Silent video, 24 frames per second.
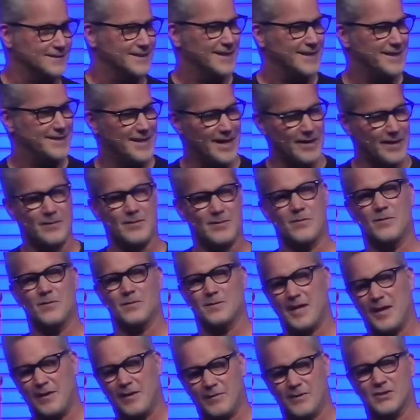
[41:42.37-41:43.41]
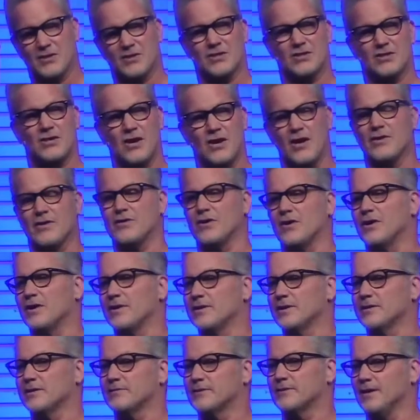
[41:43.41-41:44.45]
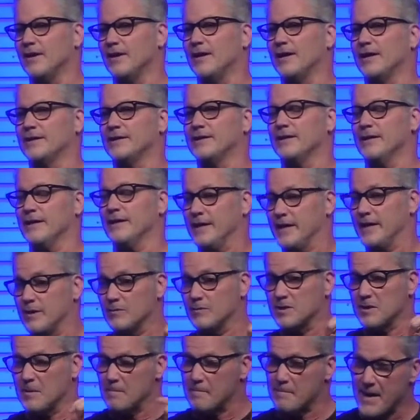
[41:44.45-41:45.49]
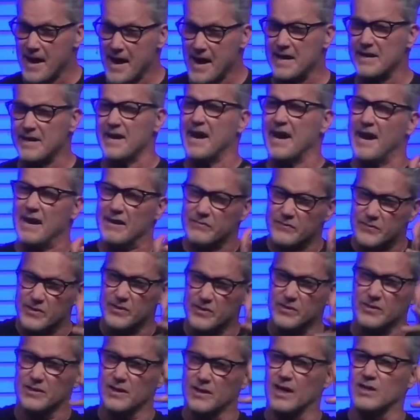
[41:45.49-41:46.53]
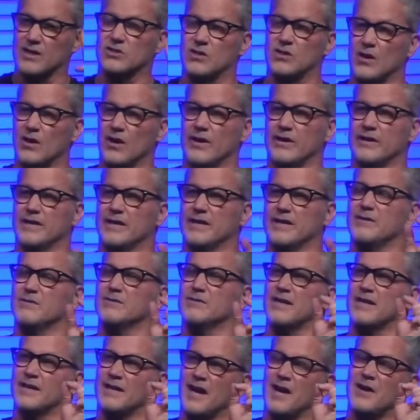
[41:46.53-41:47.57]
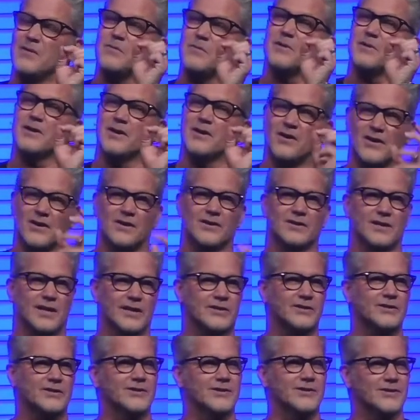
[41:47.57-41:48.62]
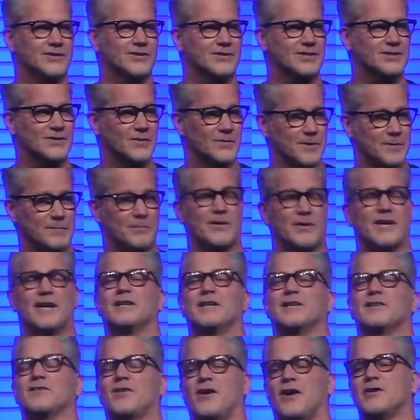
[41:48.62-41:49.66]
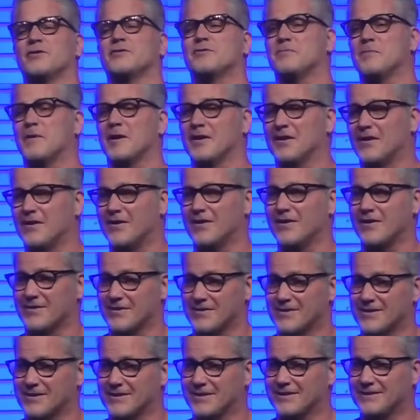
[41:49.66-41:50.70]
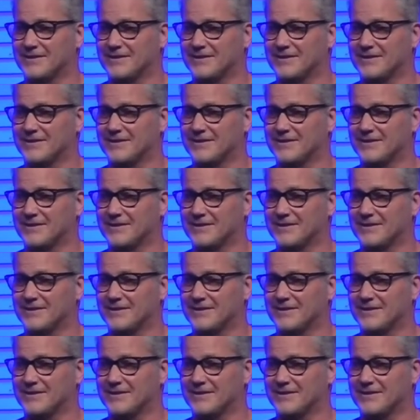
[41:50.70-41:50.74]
And David, David saw the heart of God. He was a man after God's heart, and he was like, I want a heart like yours. So he prayed, Enlarge my heart.